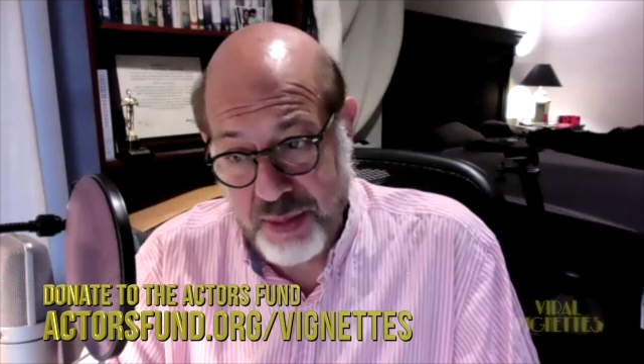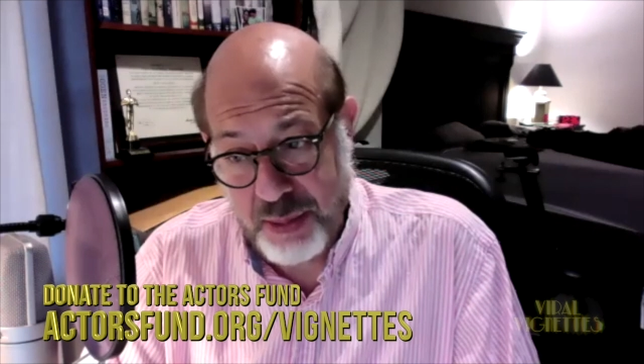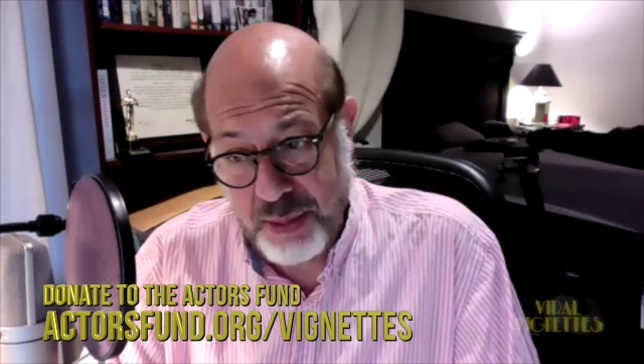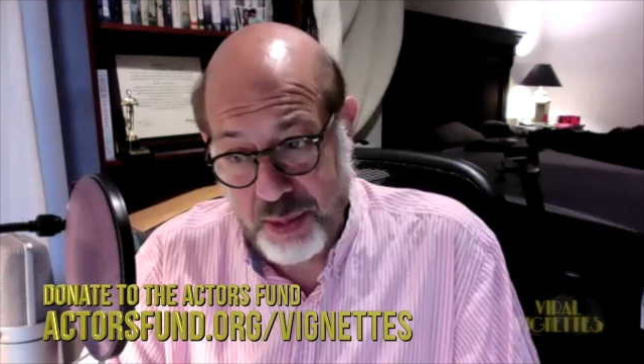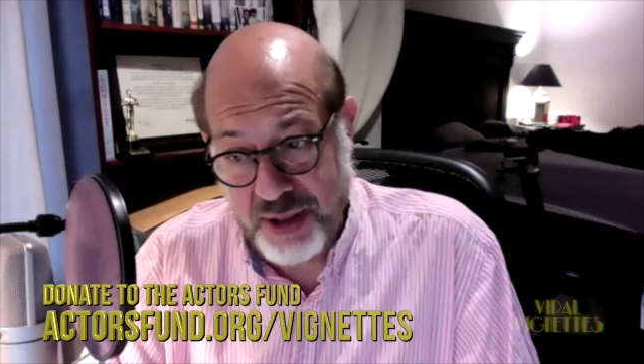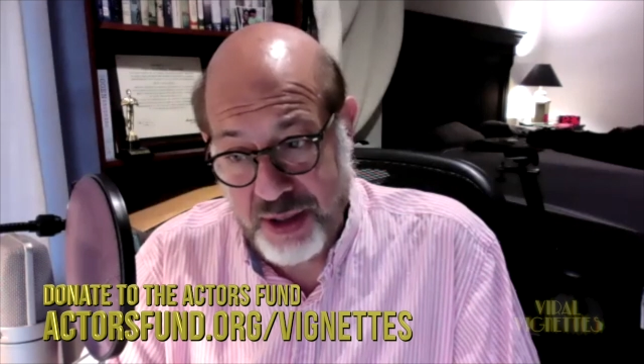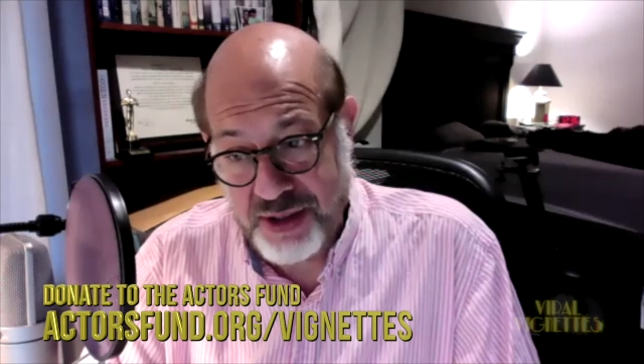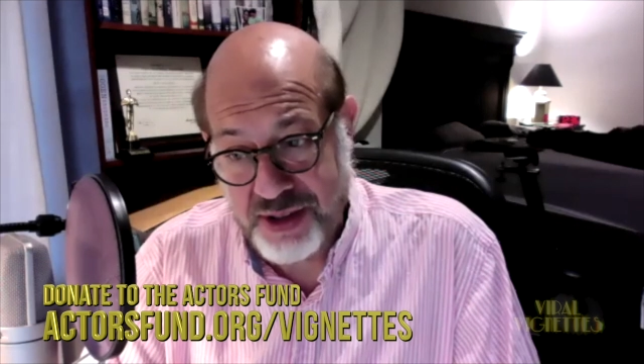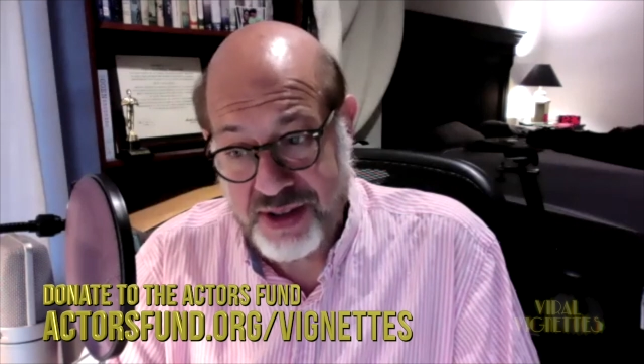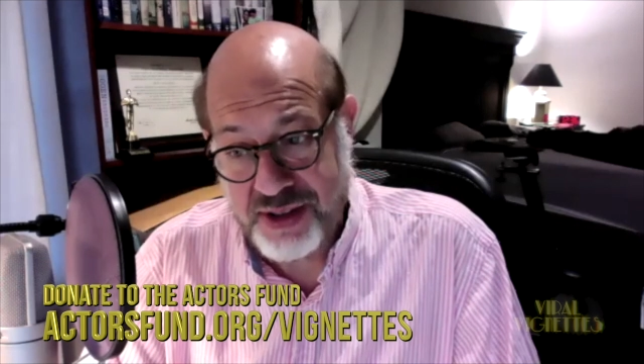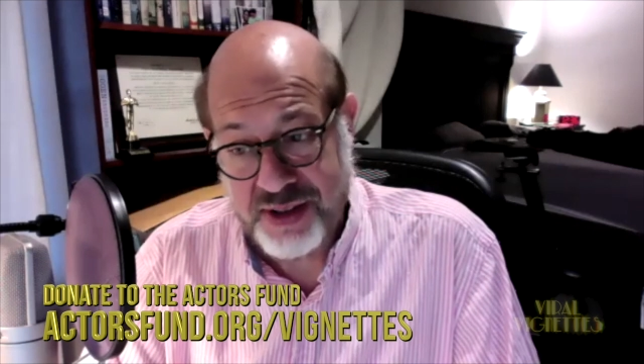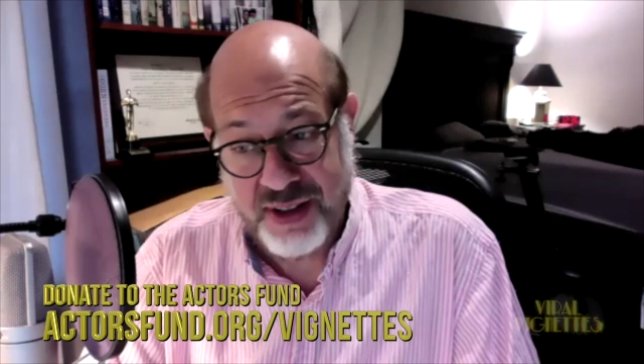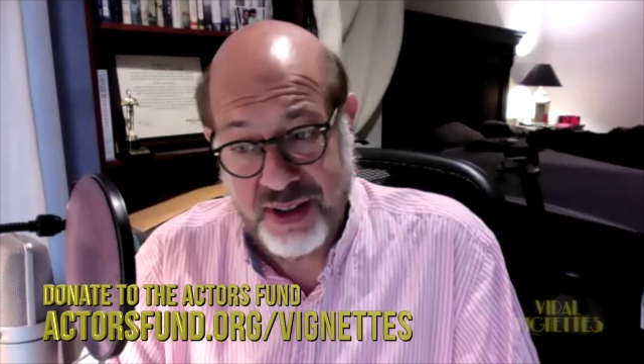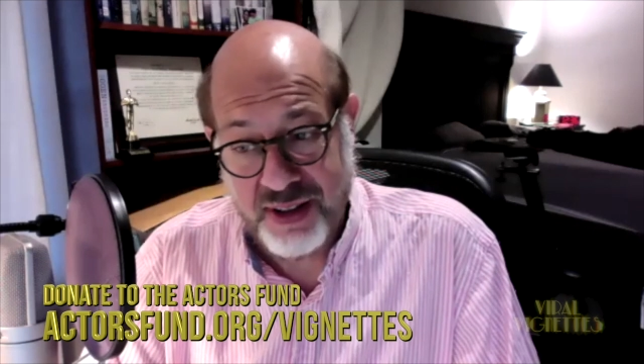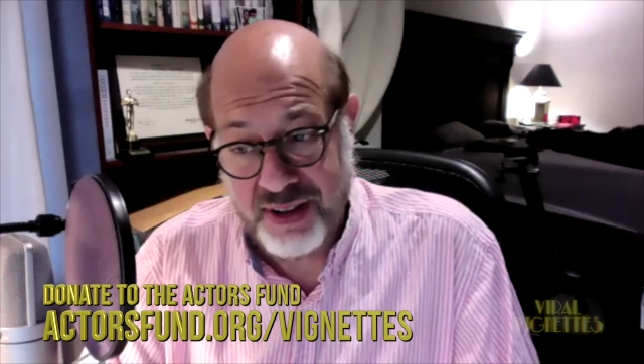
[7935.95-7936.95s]
memories,
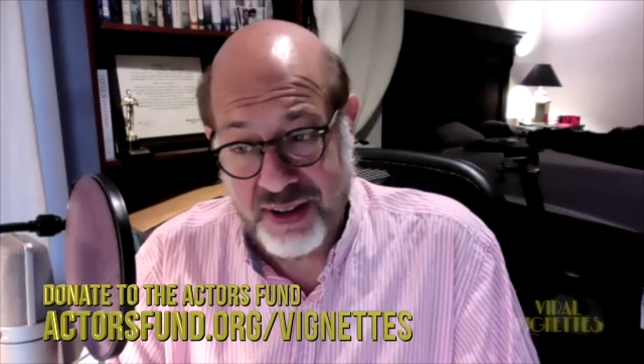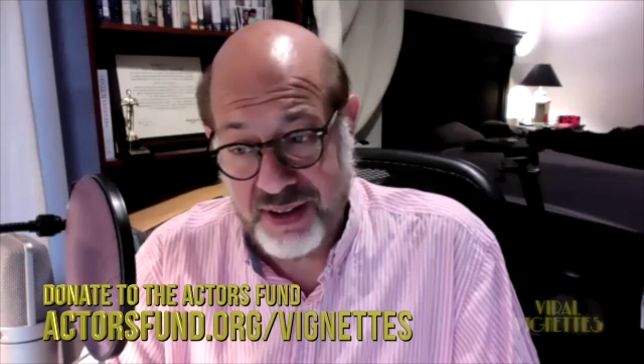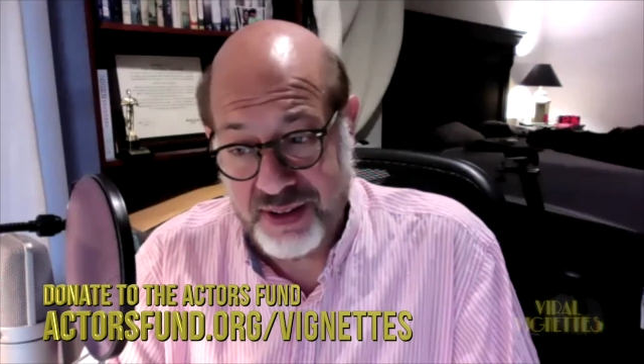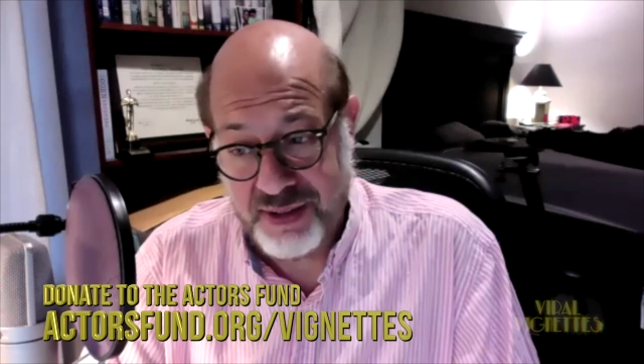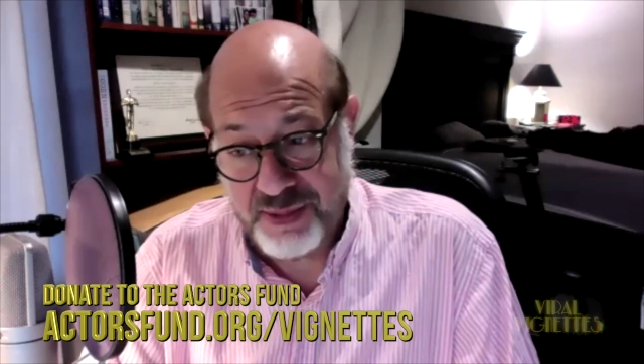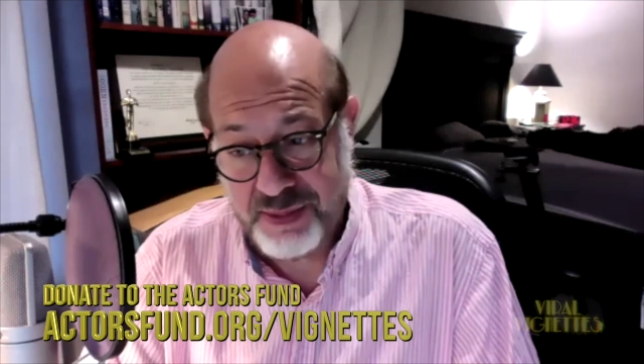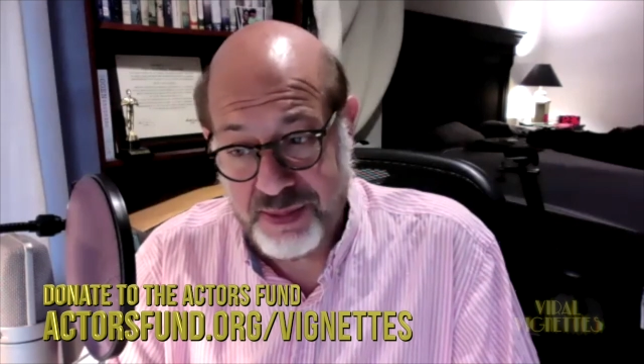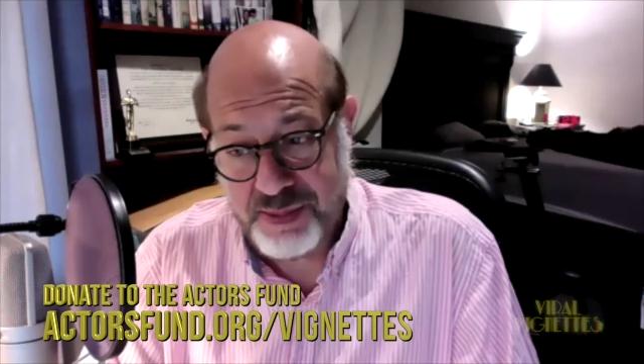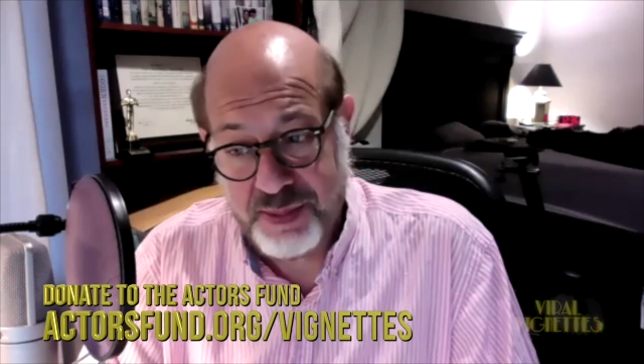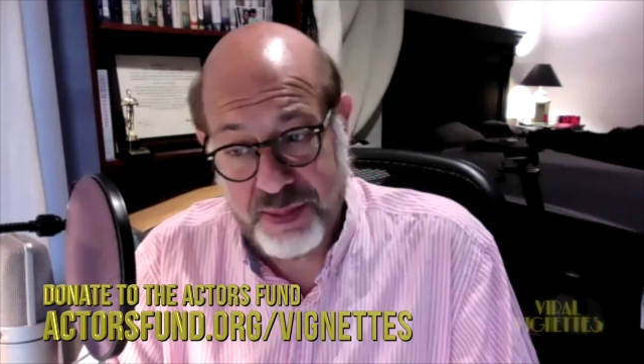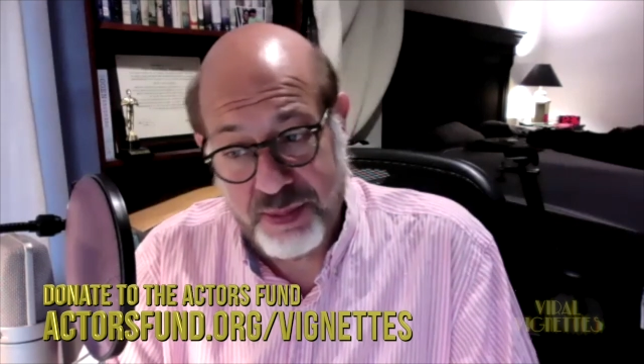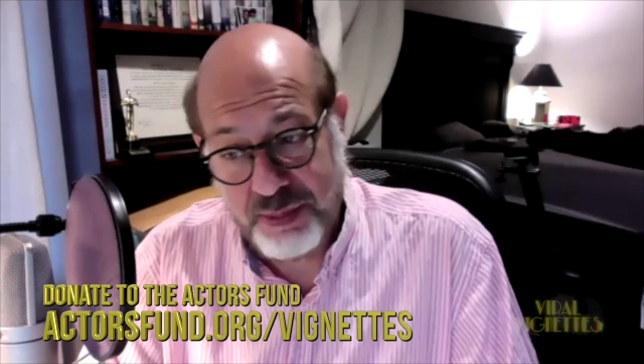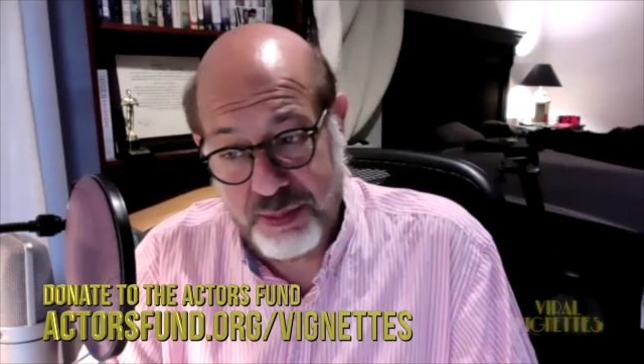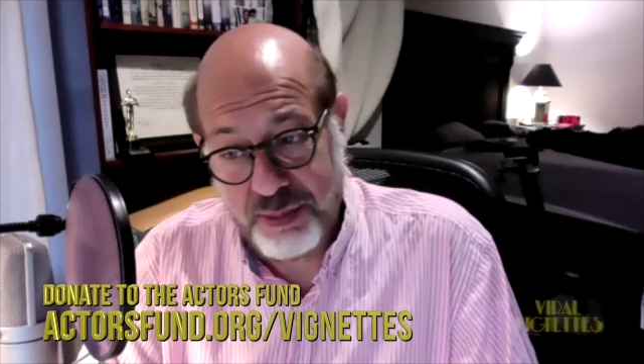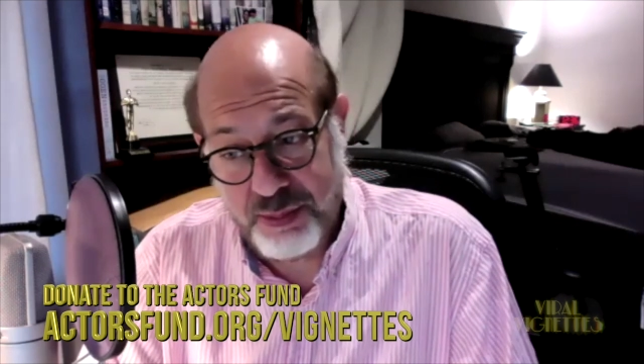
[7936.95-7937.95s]

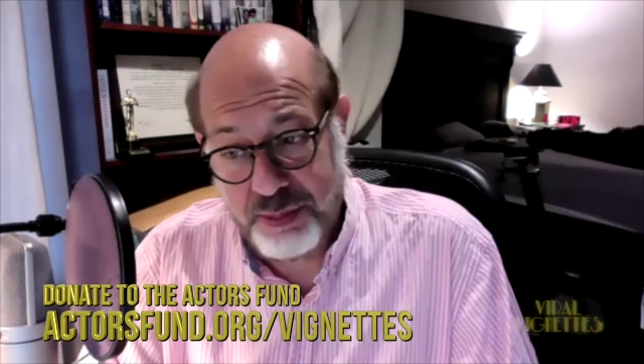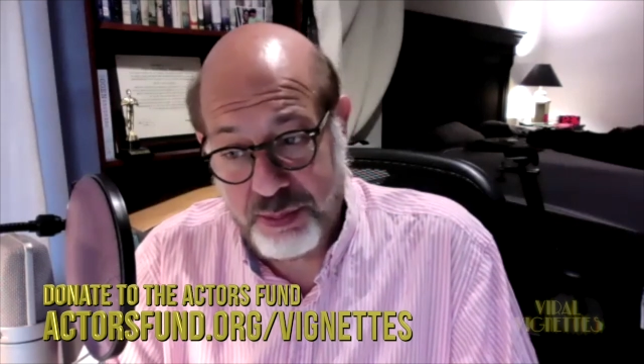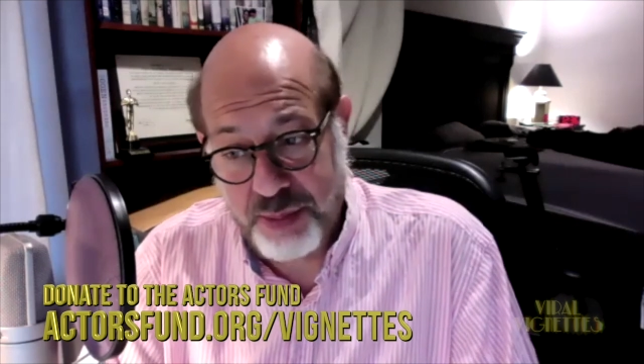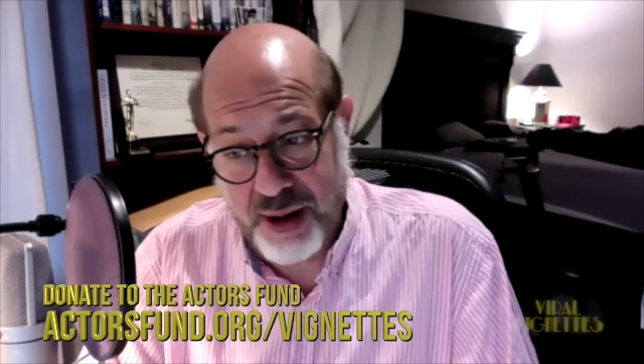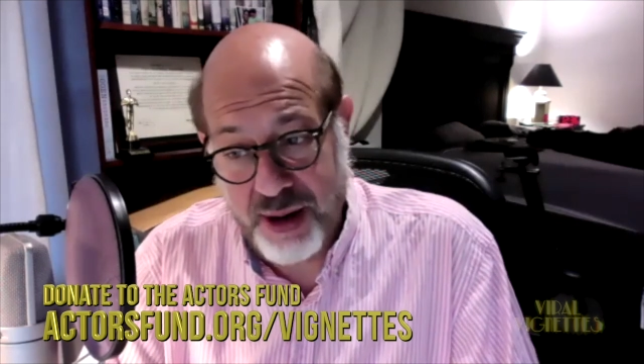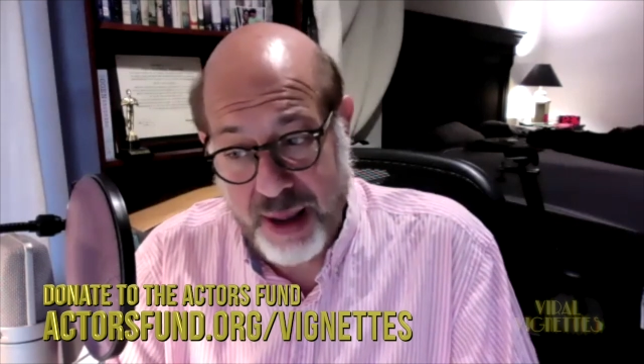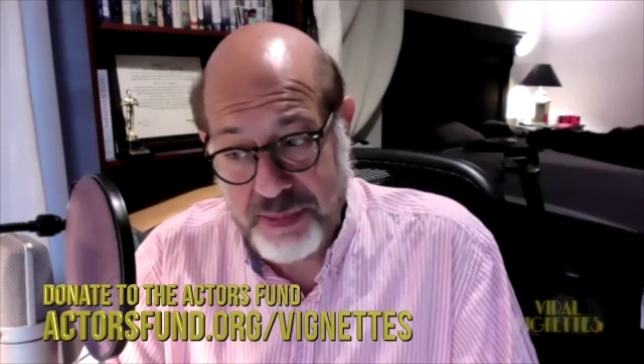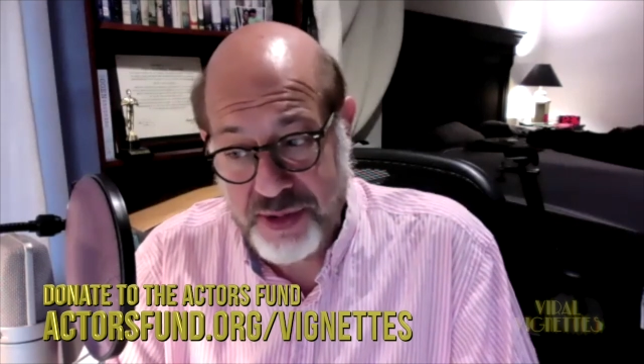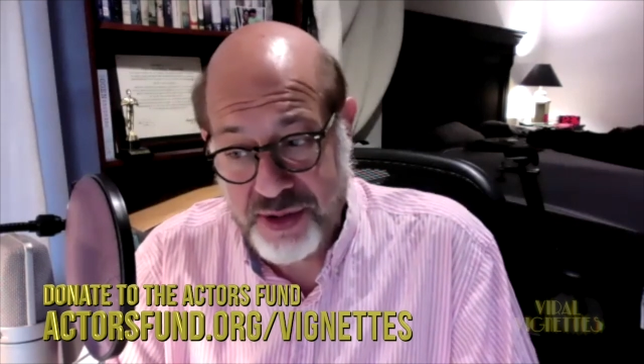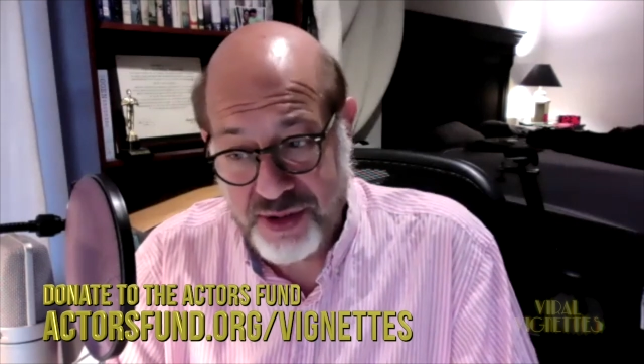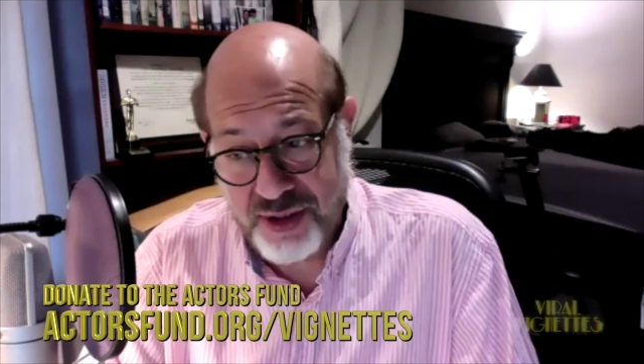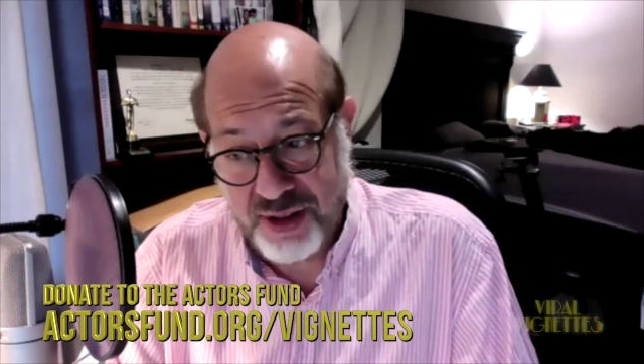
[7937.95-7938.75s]
perhaps